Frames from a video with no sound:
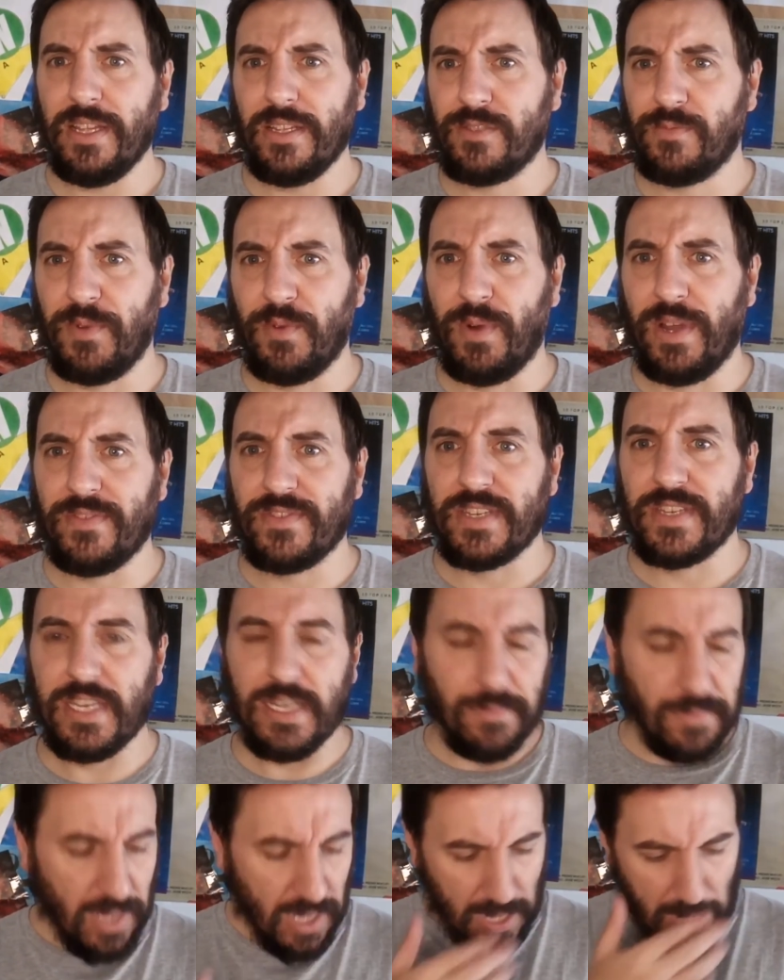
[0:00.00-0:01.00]
That's my wife's
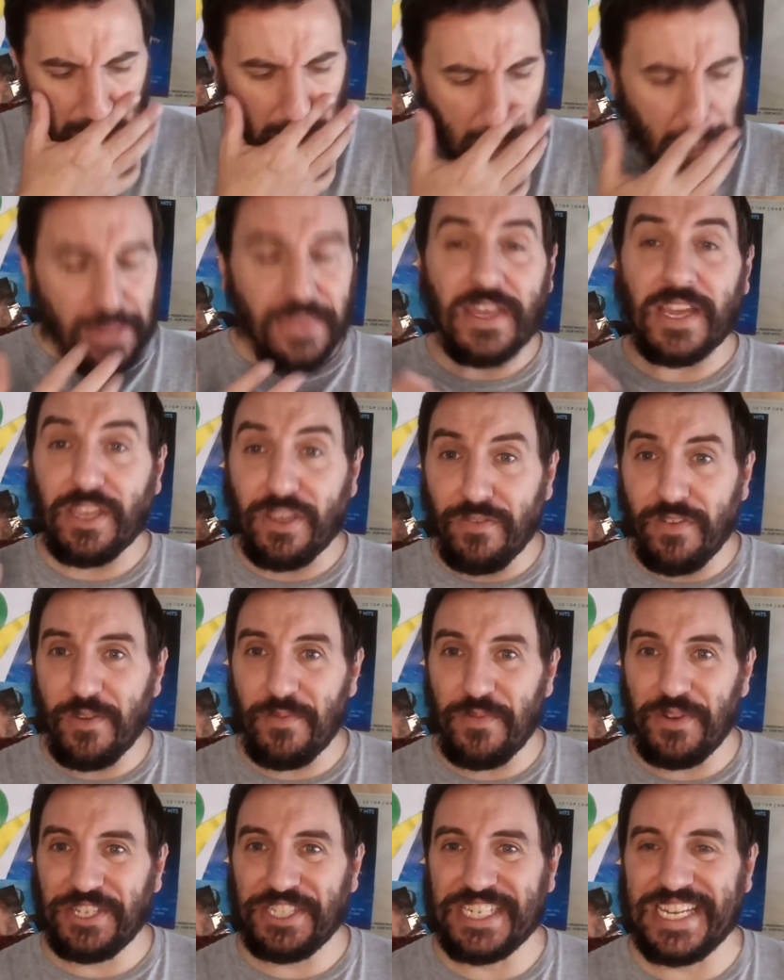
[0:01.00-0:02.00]
name. Thank you very much,